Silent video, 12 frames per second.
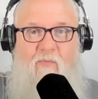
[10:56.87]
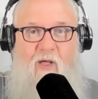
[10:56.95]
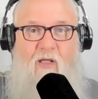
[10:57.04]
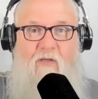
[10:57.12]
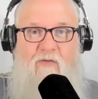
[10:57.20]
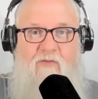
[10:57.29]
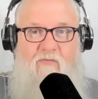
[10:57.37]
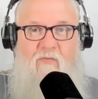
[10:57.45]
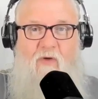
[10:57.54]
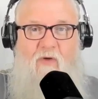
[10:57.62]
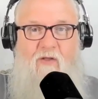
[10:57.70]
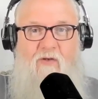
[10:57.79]
piles
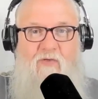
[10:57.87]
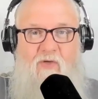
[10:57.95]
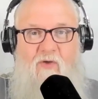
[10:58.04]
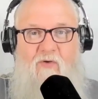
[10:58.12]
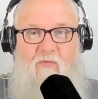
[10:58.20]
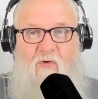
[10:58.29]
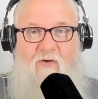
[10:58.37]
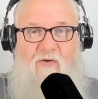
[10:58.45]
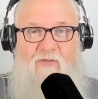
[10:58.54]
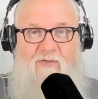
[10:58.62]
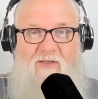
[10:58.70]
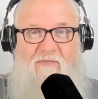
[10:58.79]
of unturned
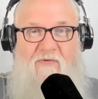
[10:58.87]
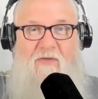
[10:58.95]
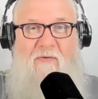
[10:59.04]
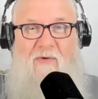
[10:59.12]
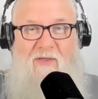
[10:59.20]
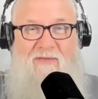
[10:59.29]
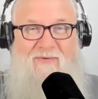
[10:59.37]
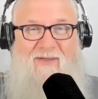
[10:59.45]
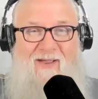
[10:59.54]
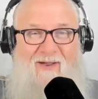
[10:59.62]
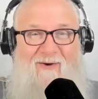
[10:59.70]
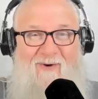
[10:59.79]
rocks everywhere you
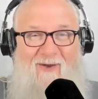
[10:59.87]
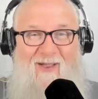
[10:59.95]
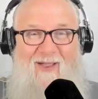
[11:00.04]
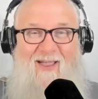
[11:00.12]
go,